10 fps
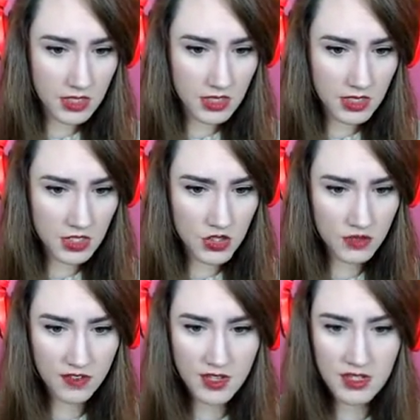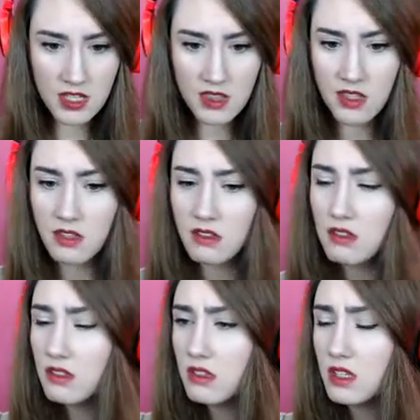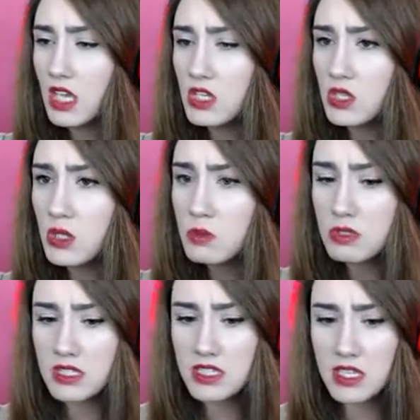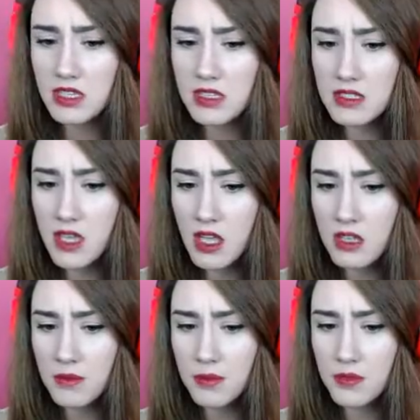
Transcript: Did you find anything unusual at this camp?